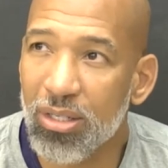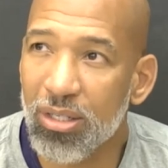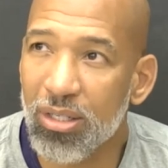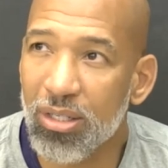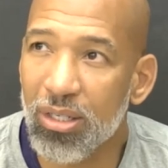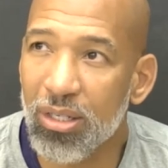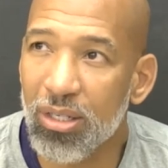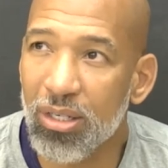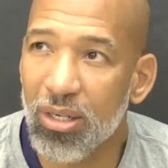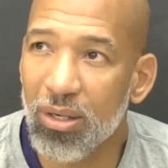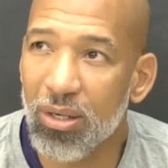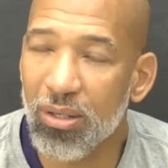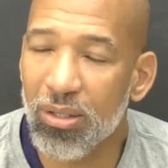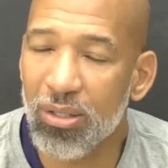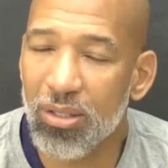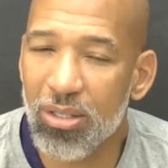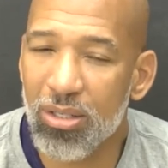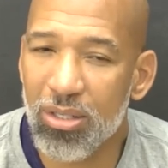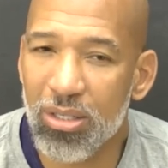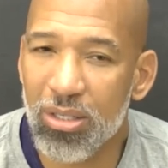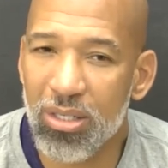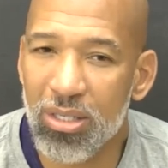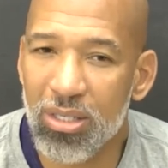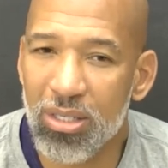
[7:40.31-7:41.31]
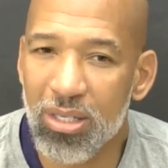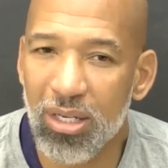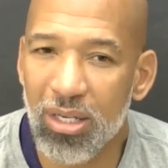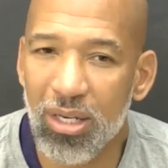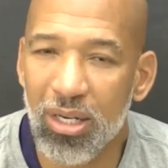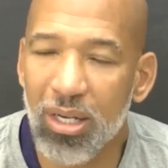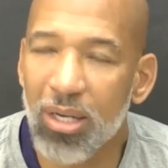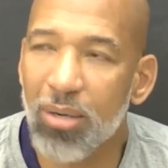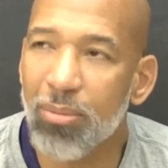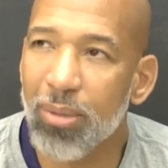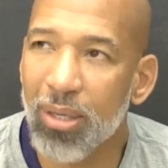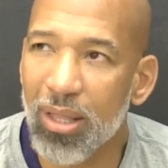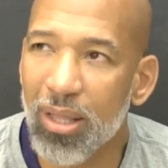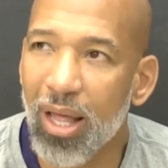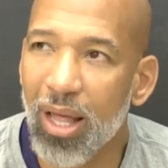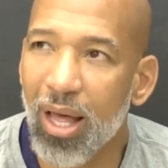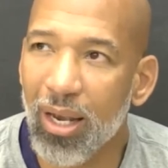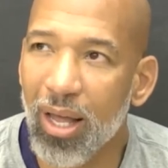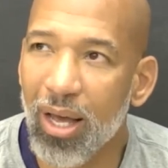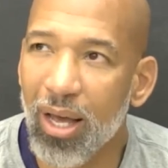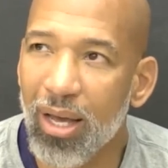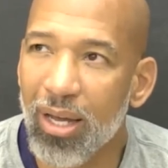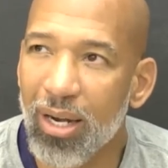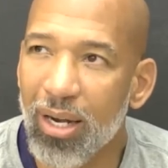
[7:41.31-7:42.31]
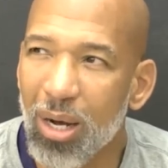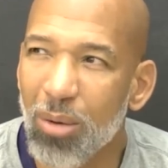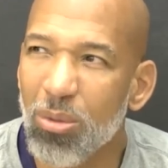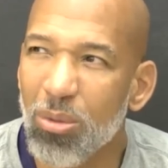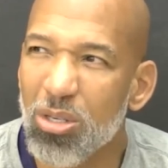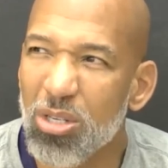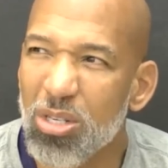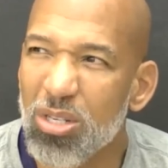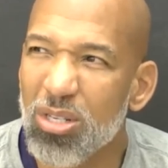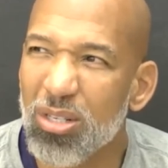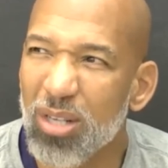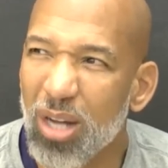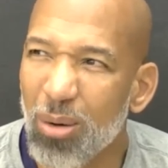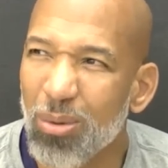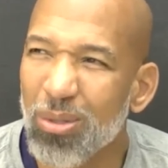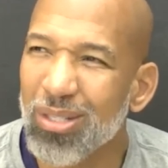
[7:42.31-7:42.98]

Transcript: you know, and to see him in that light, I was